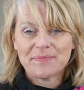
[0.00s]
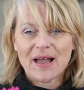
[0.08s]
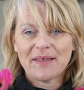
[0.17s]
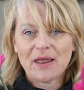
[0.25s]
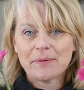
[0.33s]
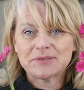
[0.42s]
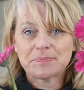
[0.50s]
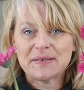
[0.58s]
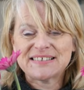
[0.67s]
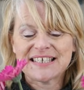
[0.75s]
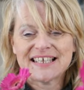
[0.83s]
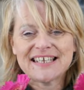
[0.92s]
And I was
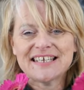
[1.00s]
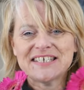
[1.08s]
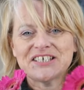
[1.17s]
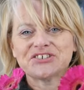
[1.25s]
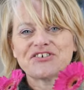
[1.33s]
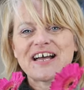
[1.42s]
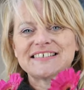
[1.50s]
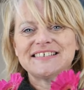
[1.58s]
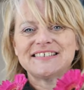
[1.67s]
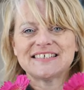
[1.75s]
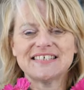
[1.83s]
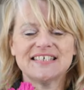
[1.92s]
particularly
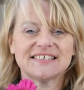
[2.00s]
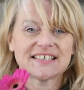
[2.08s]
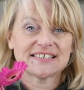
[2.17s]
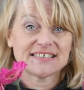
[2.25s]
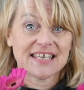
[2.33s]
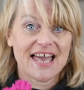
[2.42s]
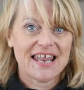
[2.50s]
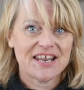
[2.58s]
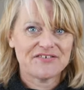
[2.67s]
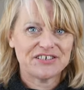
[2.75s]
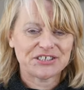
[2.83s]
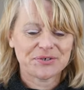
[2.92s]
attracted to these because the
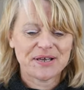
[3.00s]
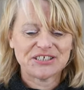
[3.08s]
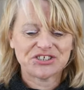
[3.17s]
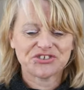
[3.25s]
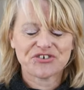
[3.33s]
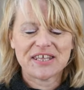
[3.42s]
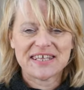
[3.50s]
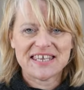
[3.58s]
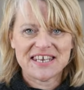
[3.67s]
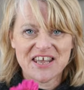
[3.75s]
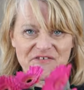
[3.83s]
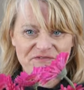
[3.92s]
colour is quite
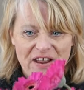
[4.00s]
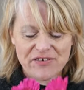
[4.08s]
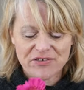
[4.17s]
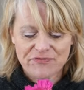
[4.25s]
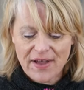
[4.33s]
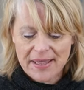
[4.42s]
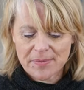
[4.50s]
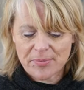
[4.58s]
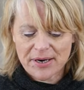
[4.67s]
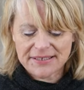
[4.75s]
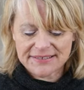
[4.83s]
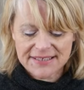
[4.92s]
striking and very
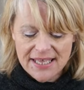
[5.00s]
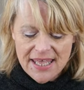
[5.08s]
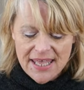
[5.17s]
vibrant.